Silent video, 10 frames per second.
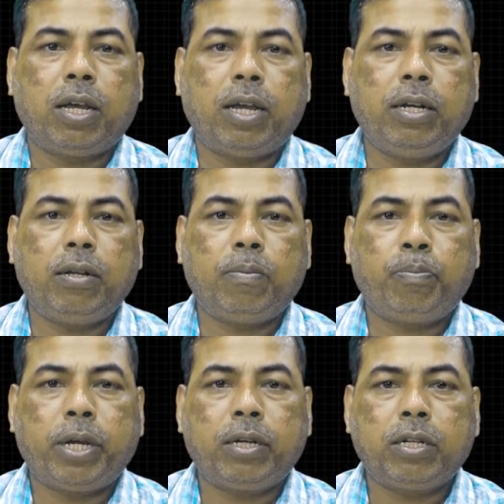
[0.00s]
and
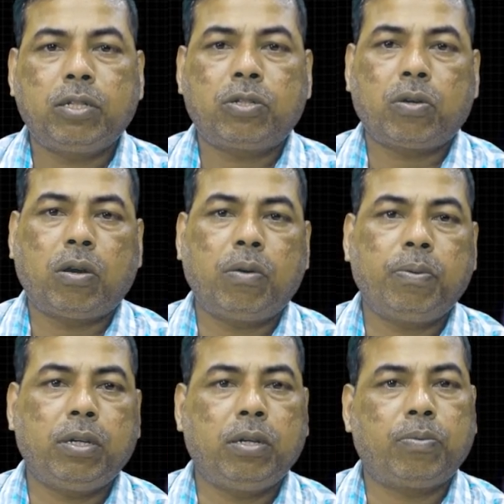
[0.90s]
patterns
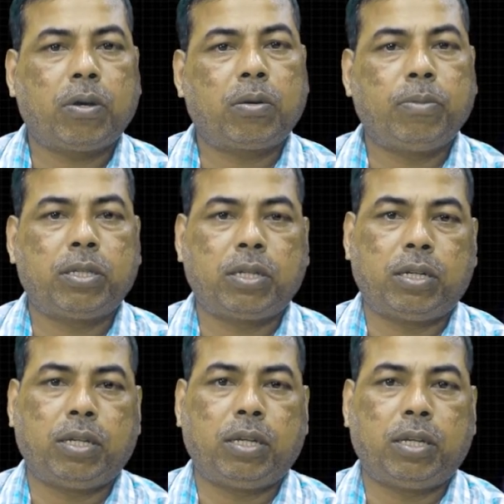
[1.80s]
of information